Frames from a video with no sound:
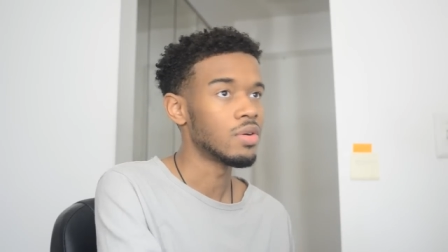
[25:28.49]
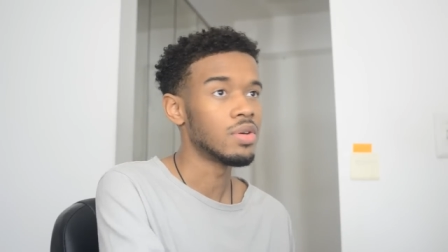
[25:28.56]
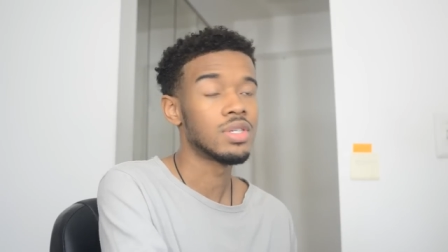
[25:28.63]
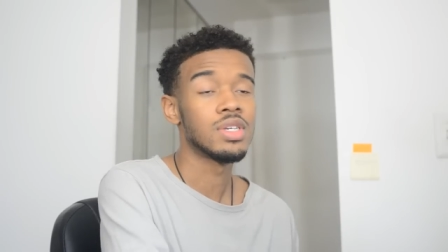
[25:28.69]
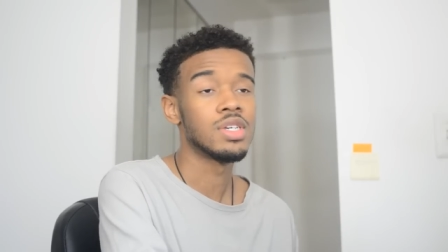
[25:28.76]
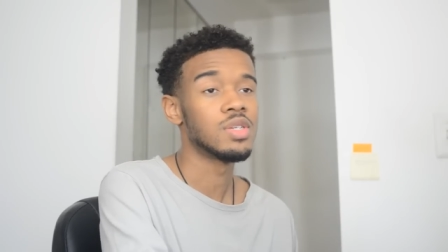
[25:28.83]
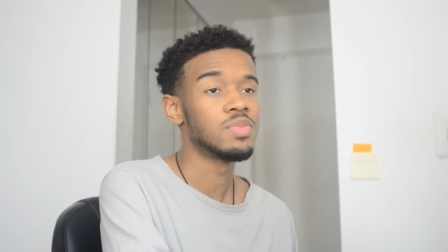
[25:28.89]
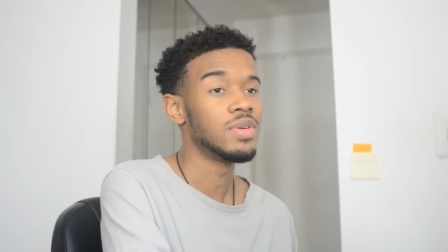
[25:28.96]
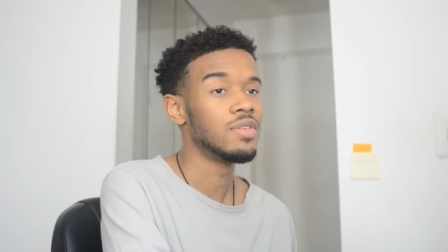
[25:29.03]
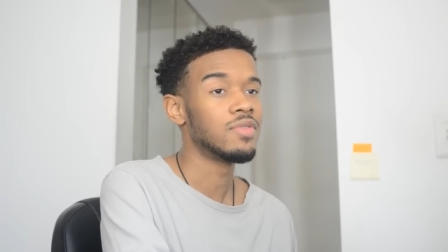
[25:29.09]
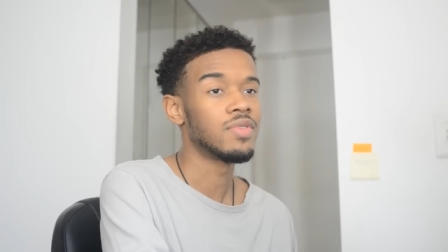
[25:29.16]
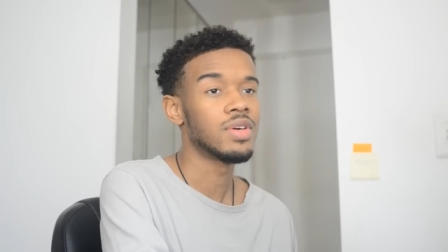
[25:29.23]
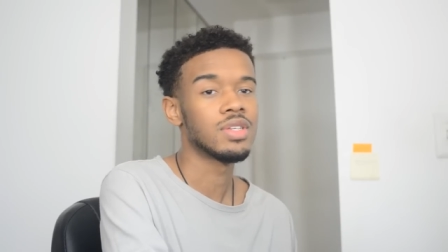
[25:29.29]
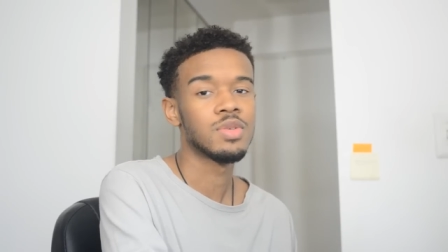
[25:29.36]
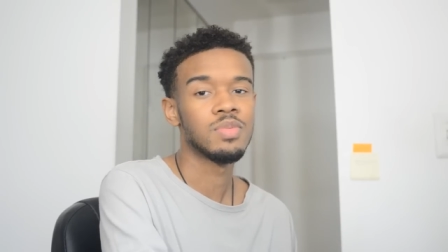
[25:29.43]
you know, he sees me
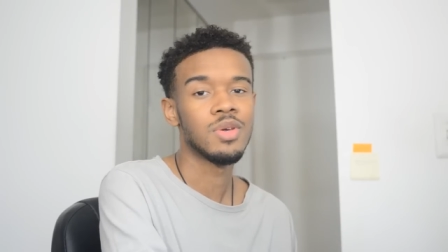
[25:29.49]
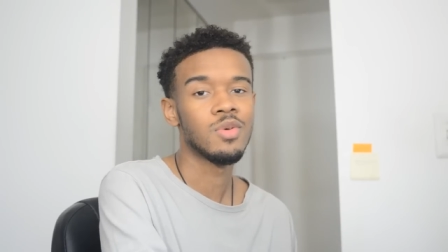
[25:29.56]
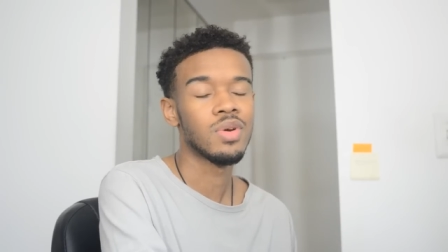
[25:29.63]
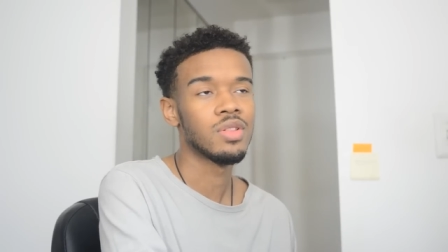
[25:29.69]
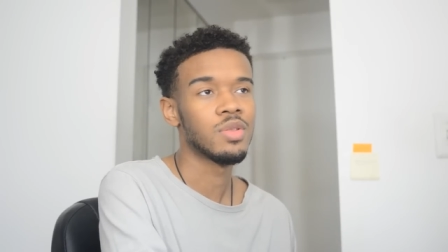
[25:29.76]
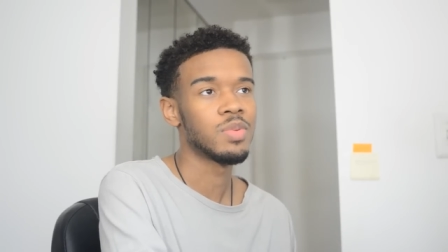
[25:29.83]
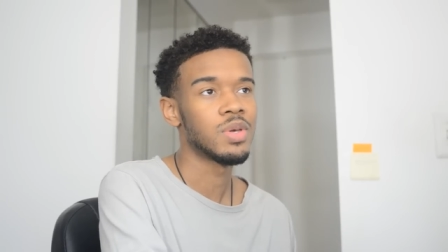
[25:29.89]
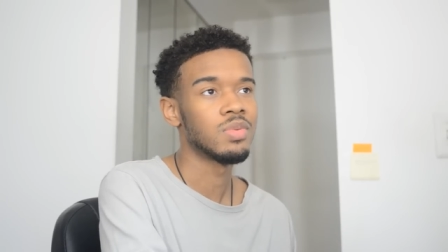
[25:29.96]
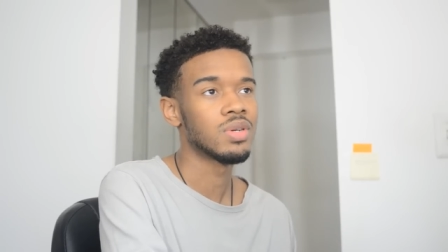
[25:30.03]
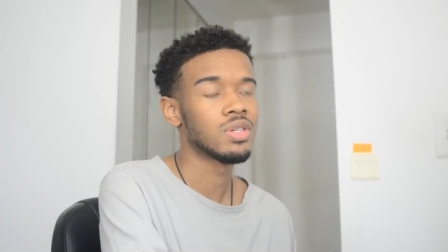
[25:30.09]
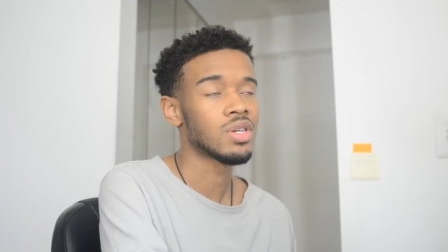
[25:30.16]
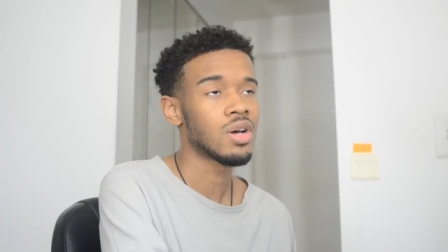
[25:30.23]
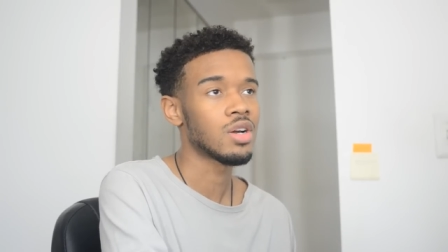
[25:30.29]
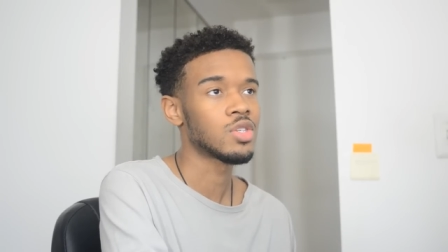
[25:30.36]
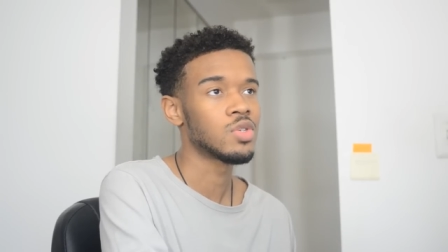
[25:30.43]
fit to be one of the people
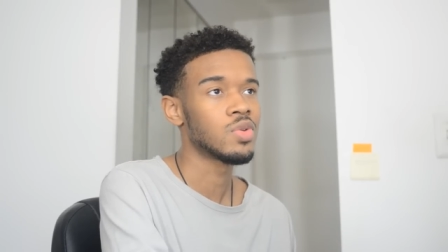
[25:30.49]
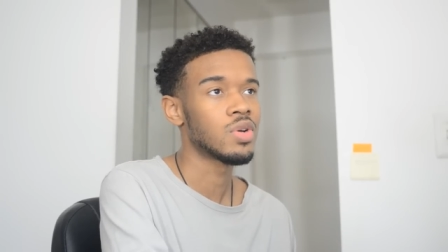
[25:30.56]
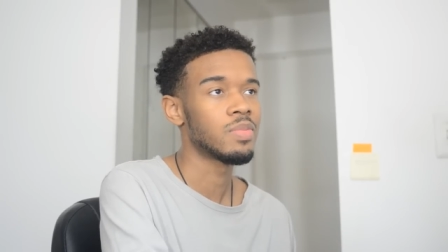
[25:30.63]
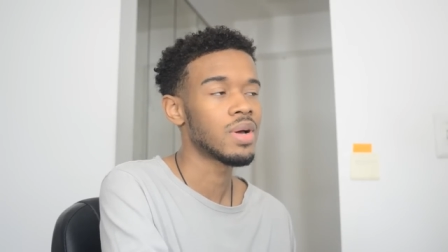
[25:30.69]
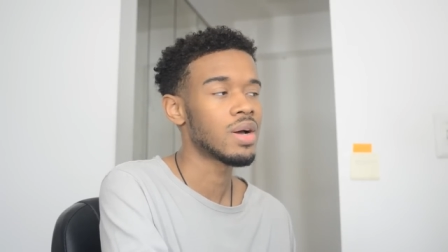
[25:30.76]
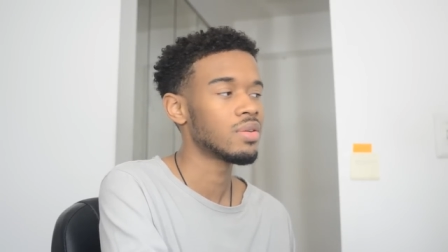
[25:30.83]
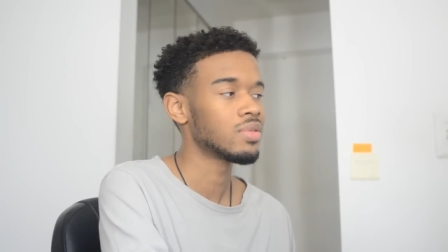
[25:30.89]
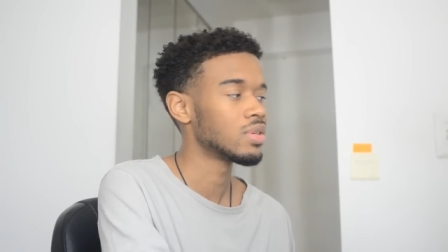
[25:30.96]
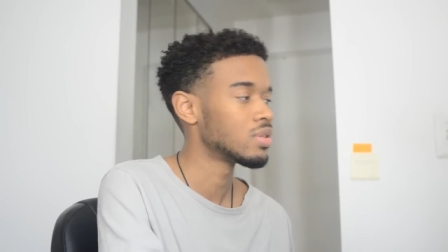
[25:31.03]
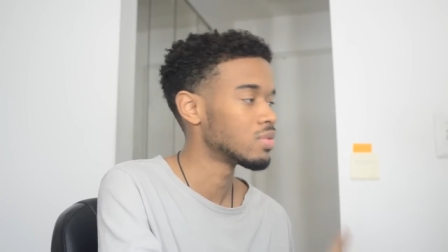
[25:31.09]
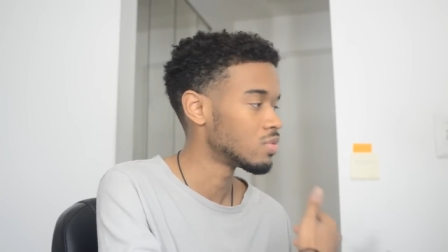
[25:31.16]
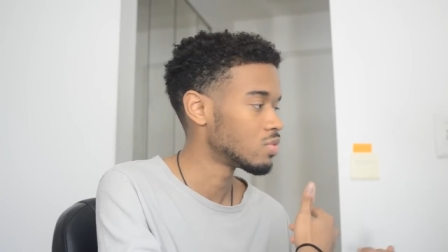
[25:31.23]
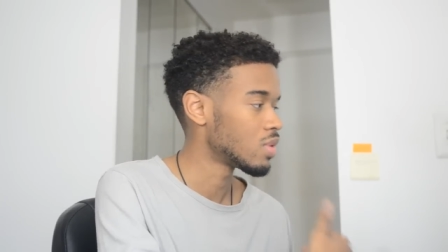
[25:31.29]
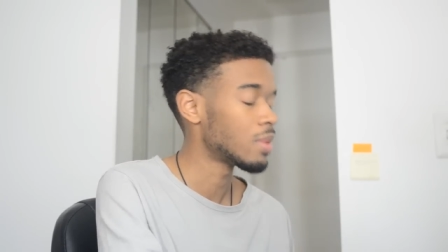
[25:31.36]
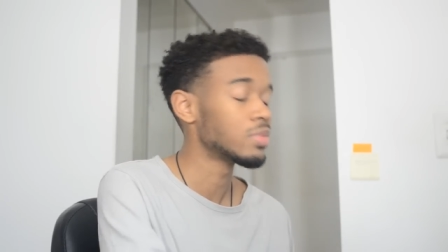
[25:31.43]
to talk to it about,
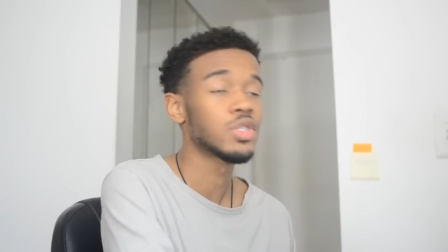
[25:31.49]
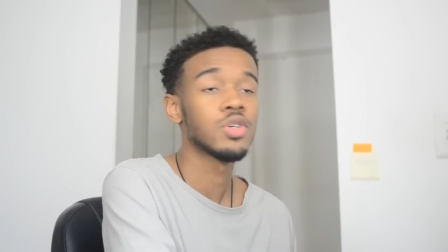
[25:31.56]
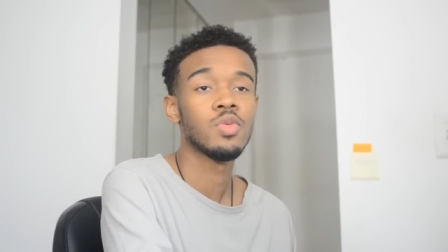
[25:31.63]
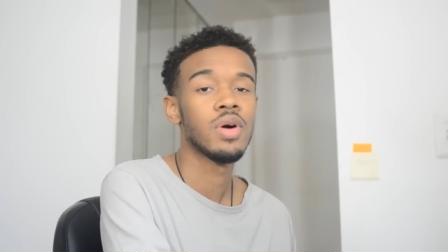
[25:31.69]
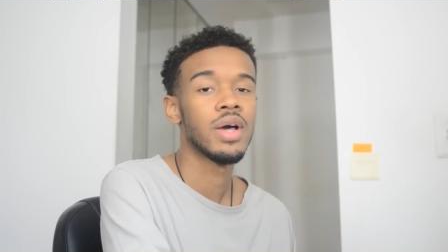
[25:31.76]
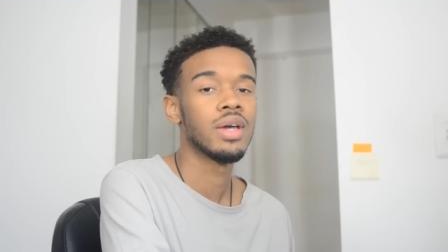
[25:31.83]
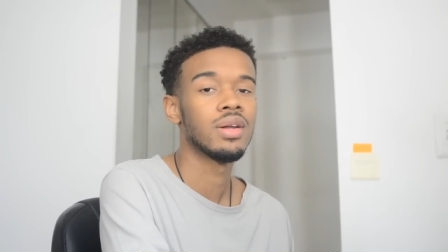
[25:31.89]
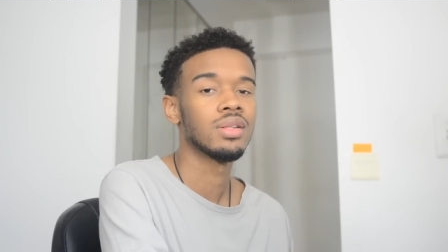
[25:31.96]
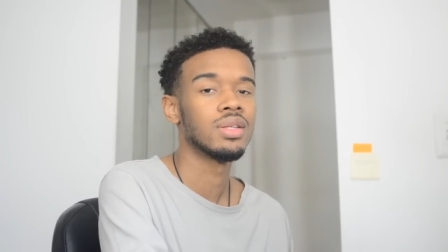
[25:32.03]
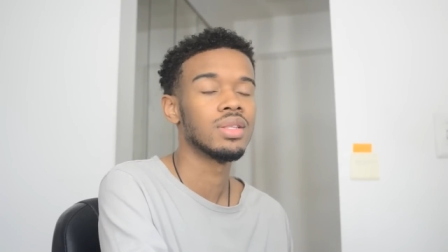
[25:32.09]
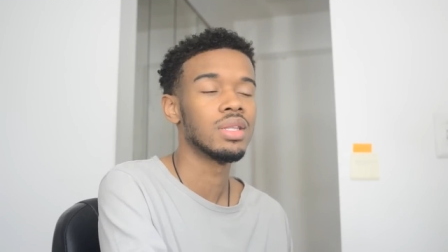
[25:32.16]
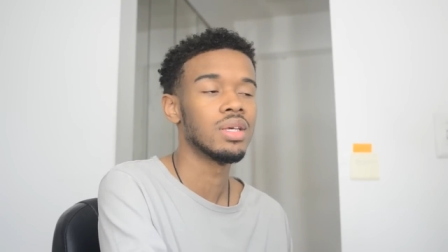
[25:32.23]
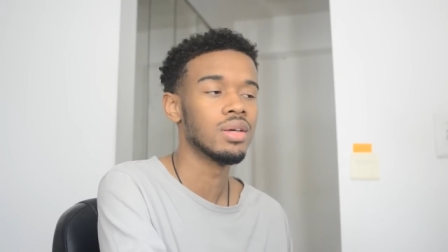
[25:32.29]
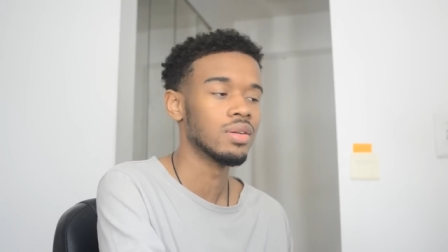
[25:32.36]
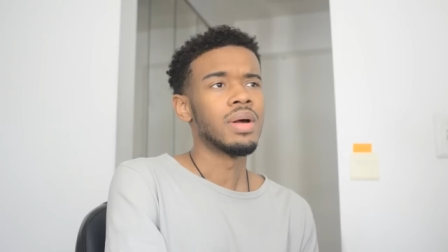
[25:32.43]
then I'm sure we'll handle
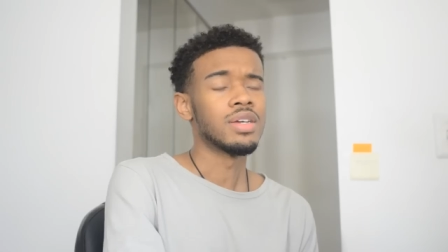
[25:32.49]
it then.